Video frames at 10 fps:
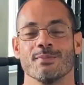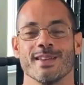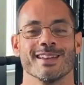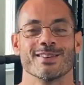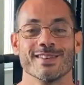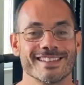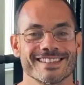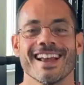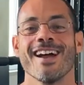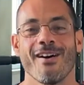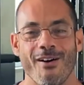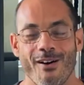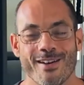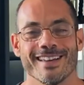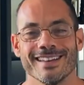being Greeks,
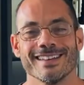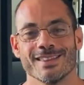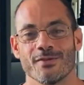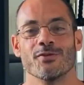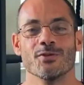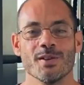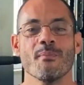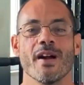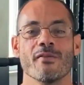are in the food and